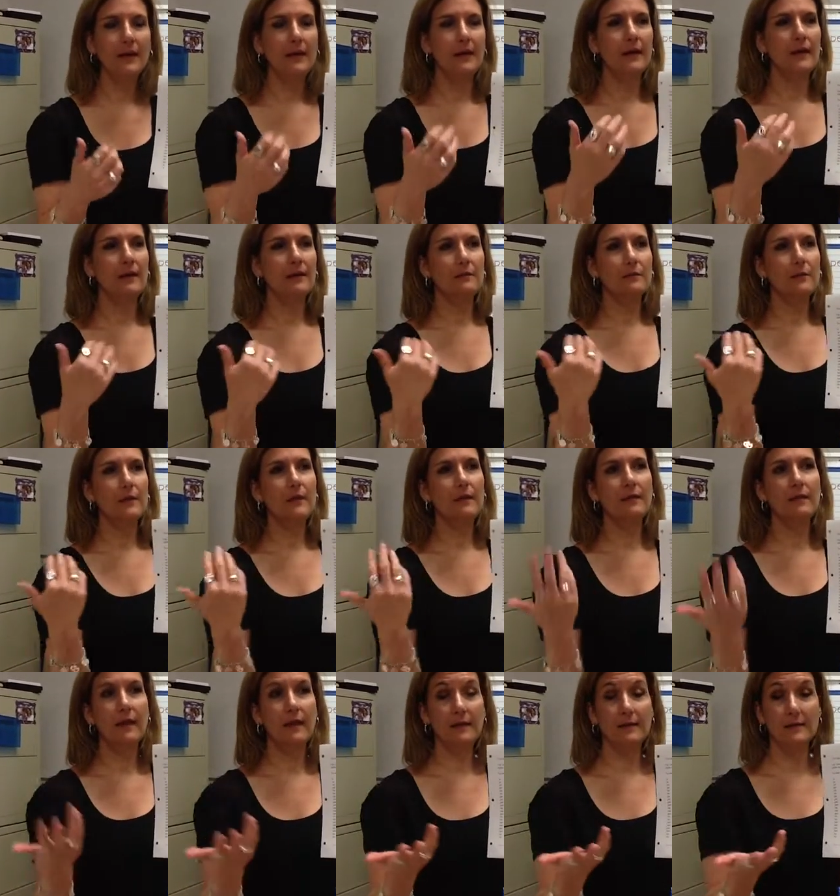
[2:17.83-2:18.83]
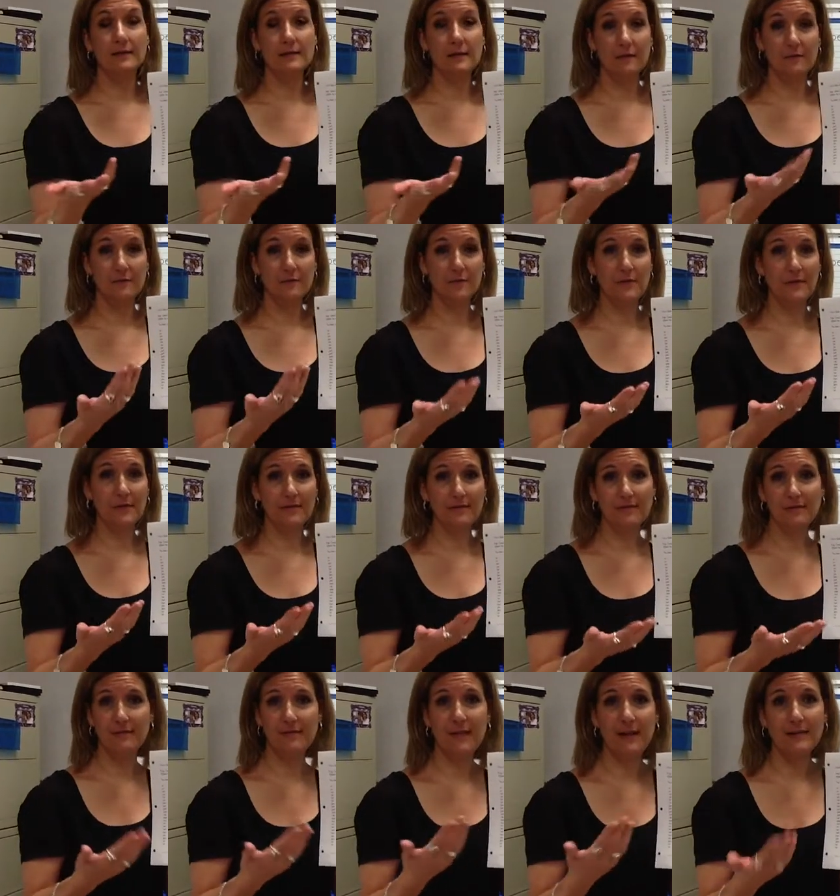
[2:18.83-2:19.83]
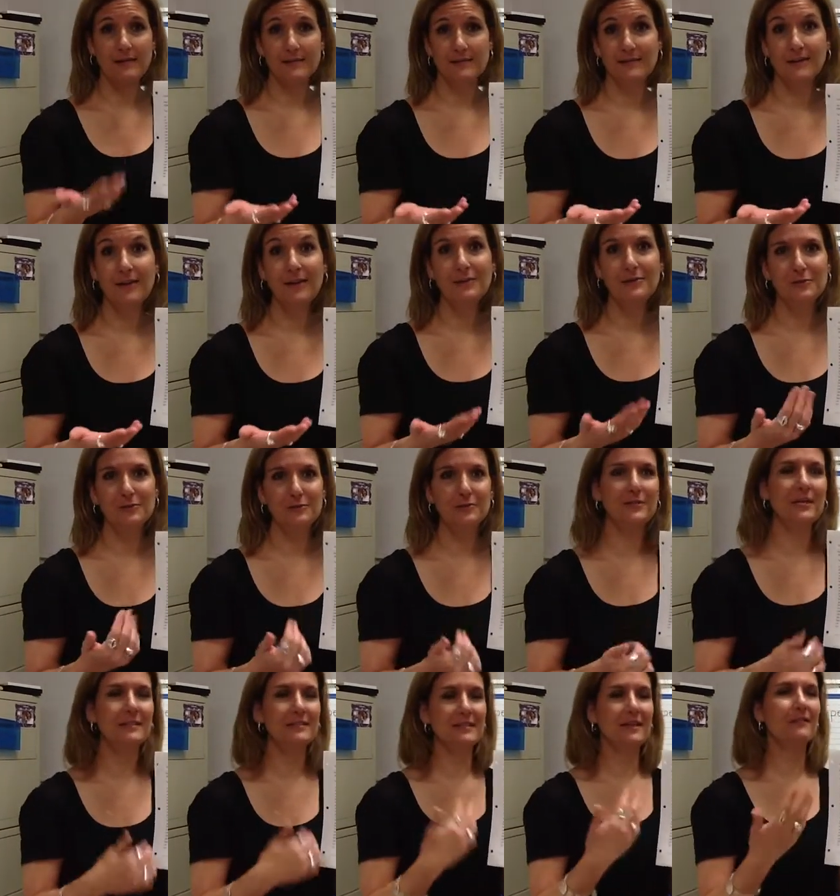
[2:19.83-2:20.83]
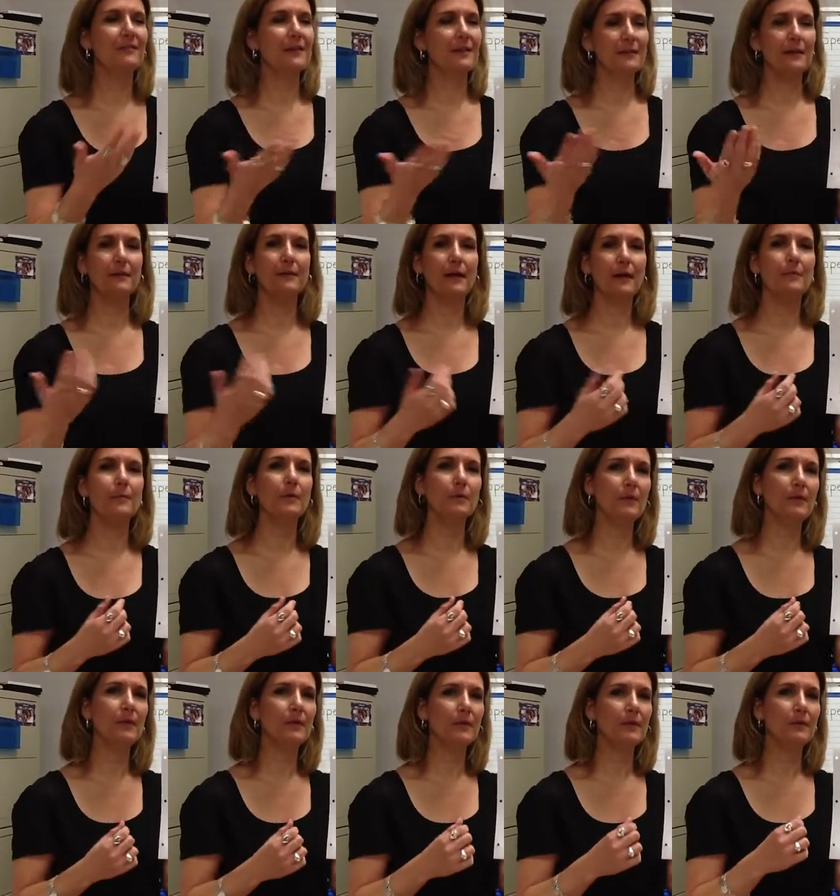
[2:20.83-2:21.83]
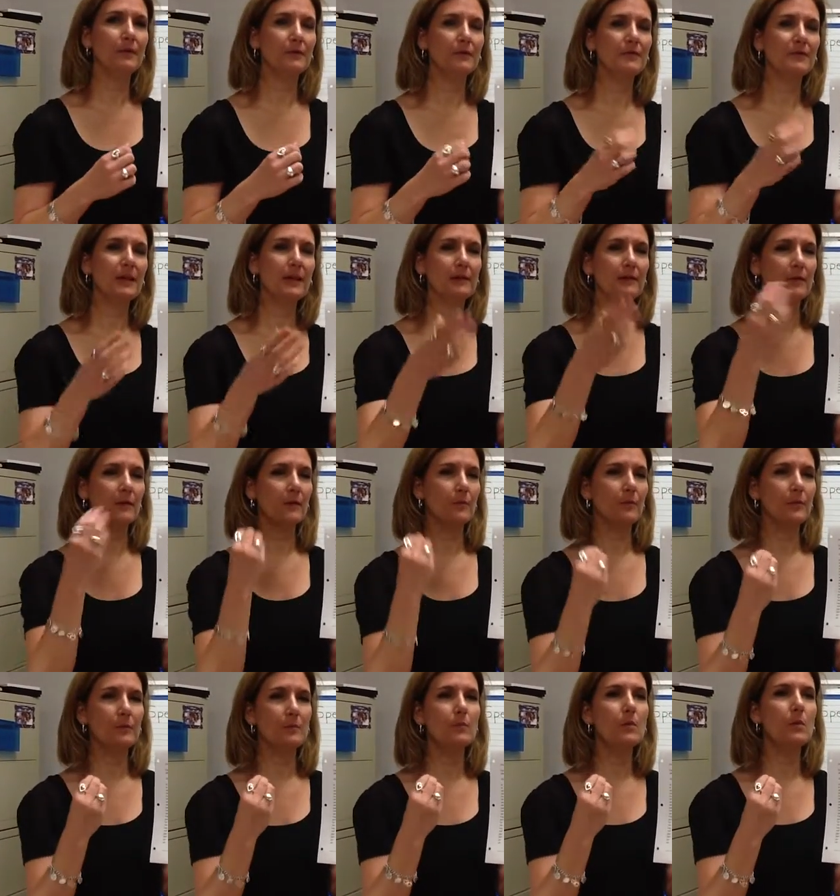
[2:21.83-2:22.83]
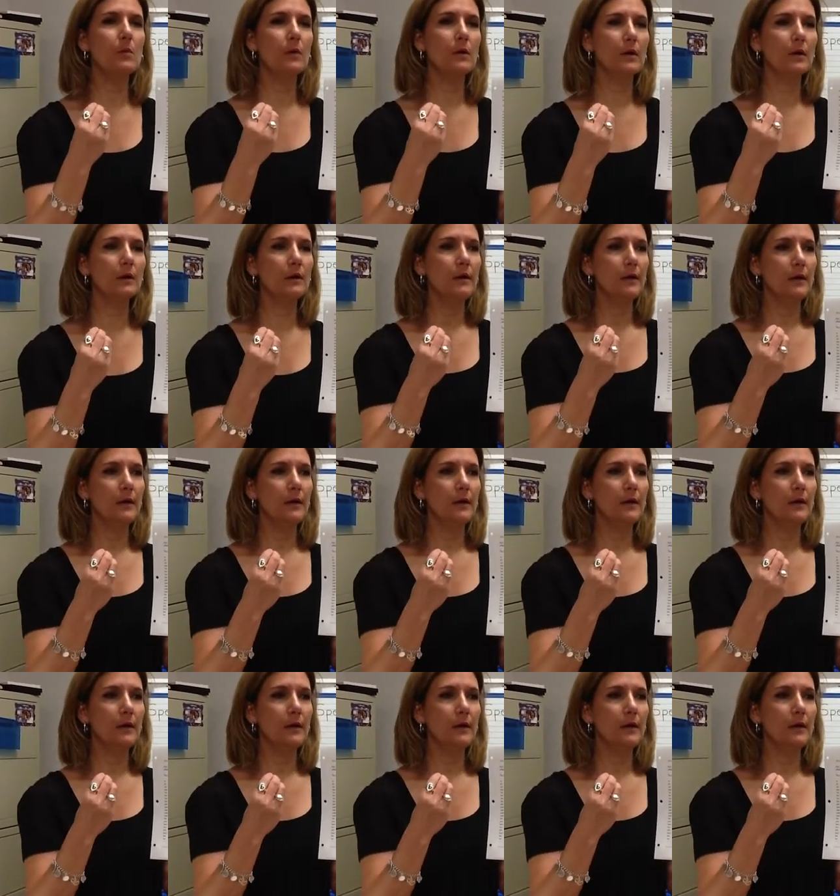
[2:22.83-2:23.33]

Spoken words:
And when they discover that that's not a short A sound, they can come up with another sound, and they'll be more